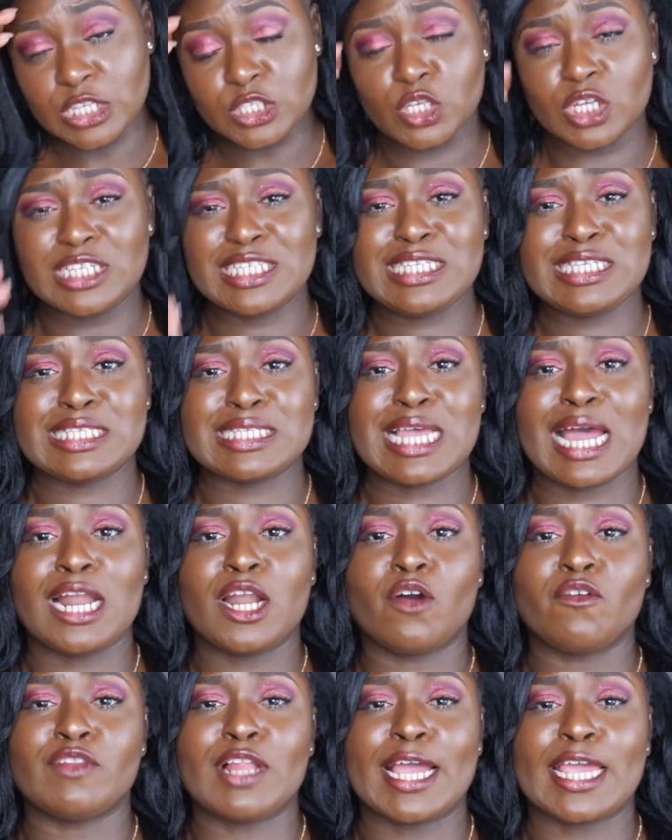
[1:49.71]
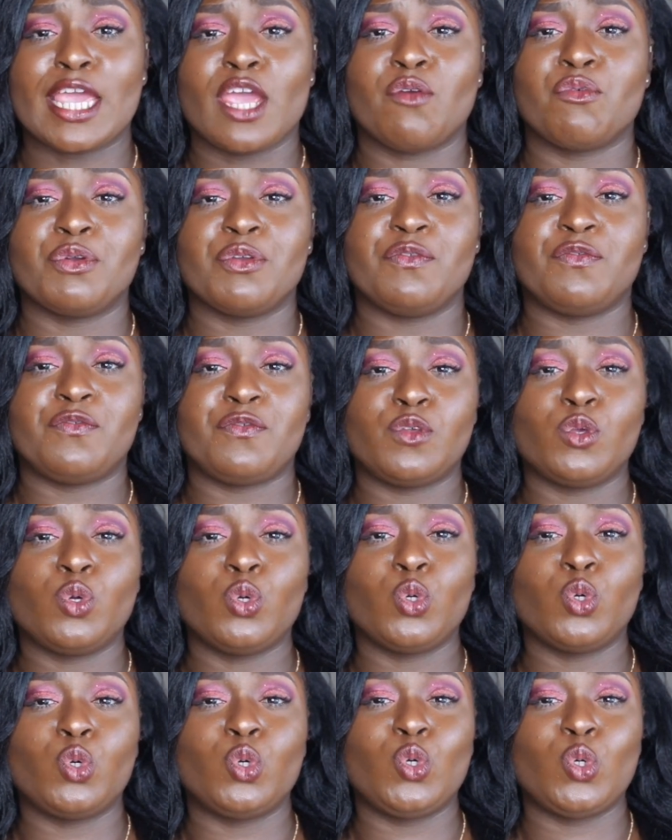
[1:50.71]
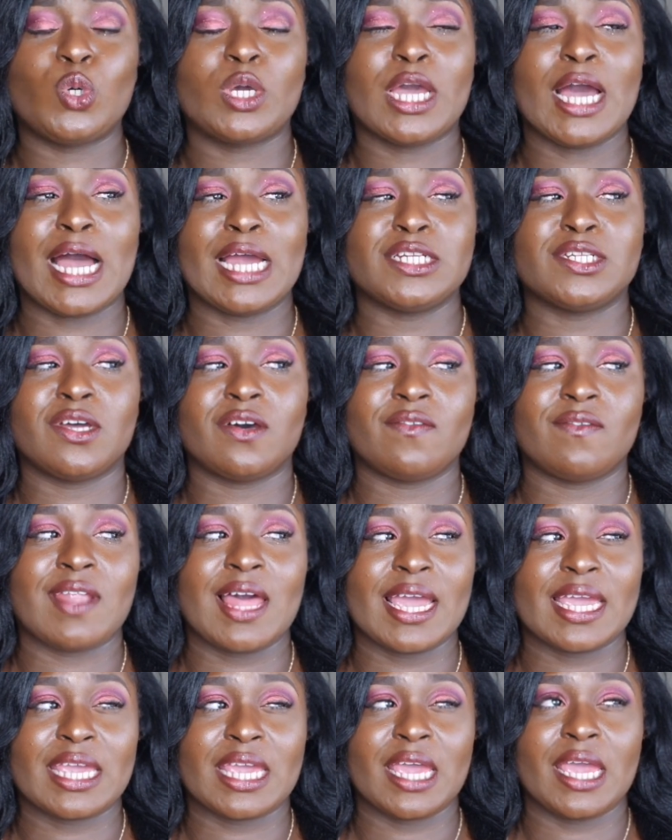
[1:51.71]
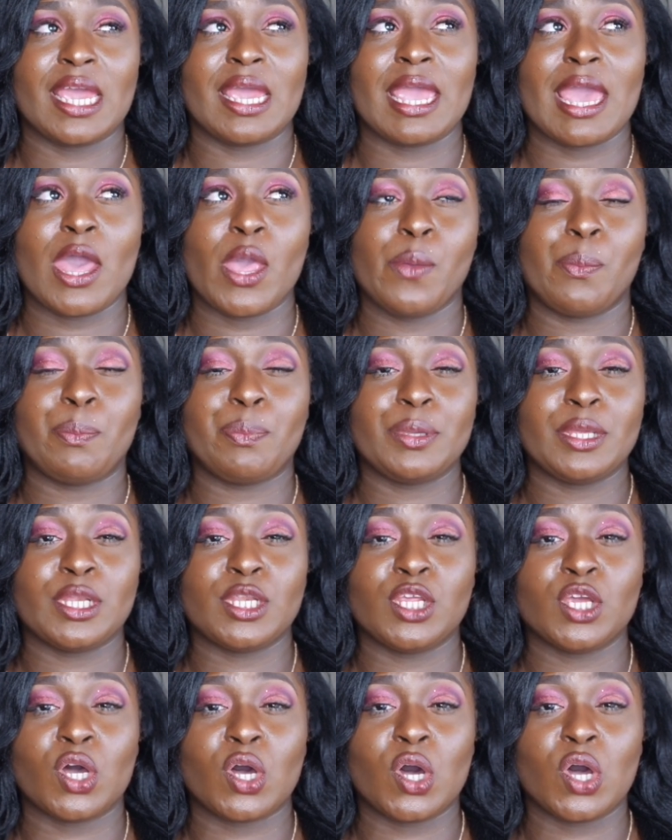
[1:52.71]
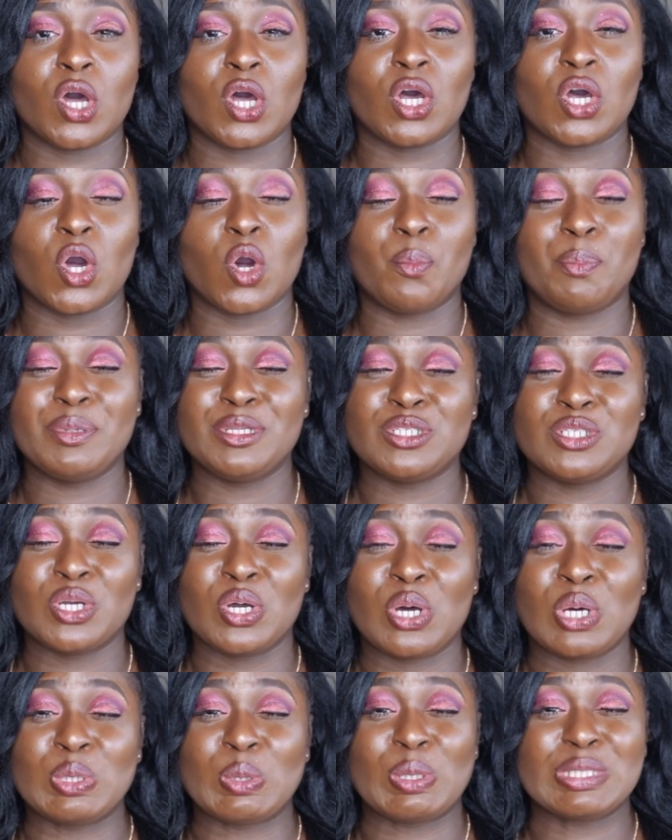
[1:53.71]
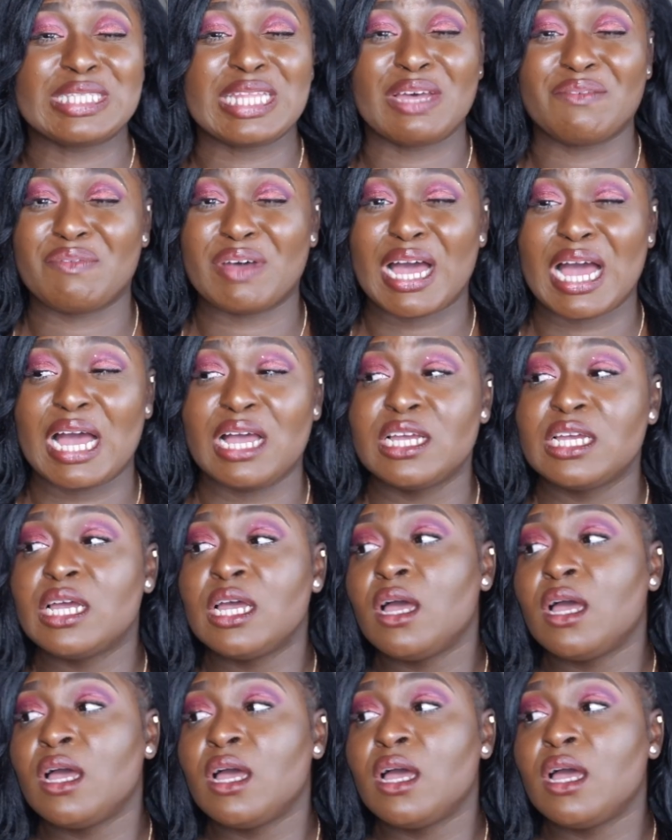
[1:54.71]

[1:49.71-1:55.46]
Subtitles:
this is kind of like a review, kind of like a opinion, whatever.